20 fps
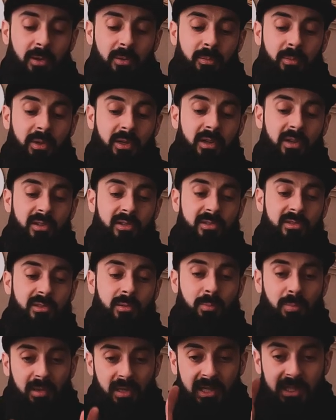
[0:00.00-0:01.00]
because the
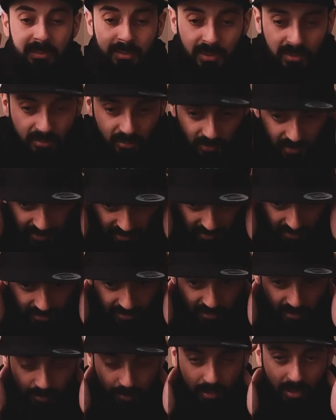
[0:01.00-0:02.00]
placement where
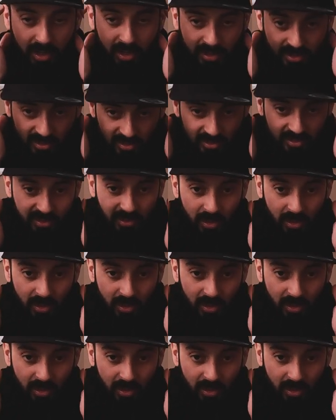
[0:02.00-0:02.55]
the boxes